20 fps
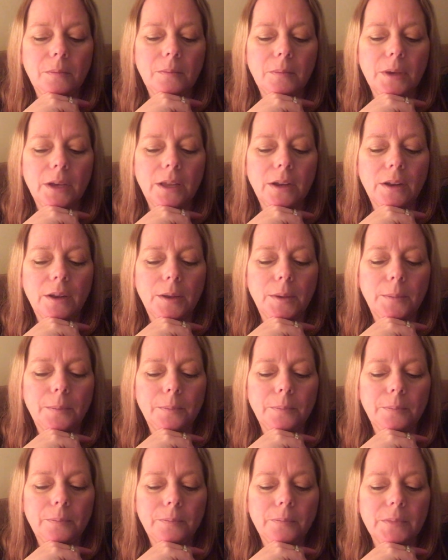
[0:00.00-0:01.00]
but
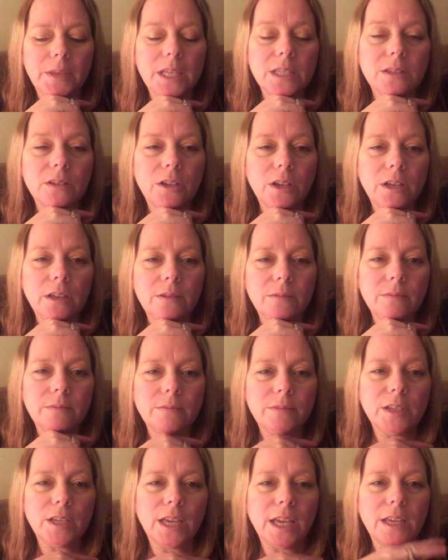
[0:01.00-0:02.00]
it's good.
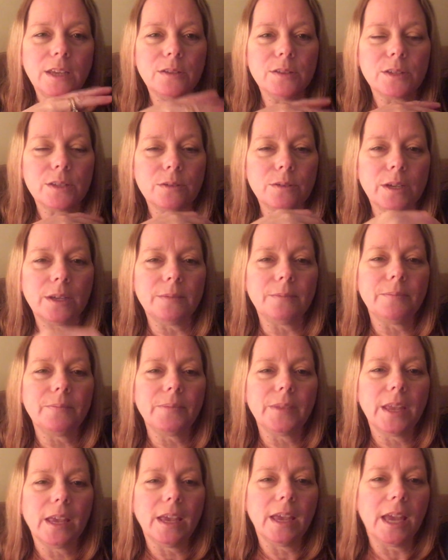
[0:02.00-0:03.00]
You get used to it,
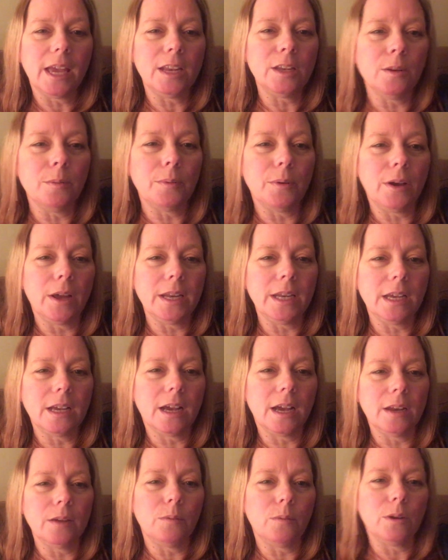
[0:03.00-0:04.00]
and your body
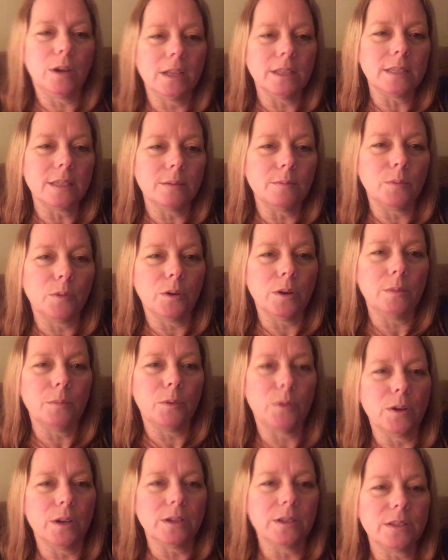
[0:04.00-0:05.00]
kind of wants it more and
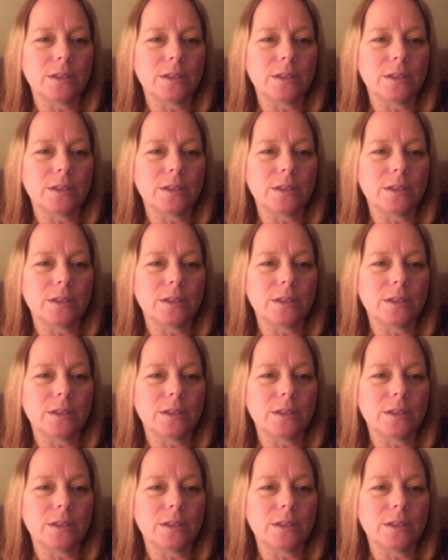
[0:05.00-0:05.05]
more.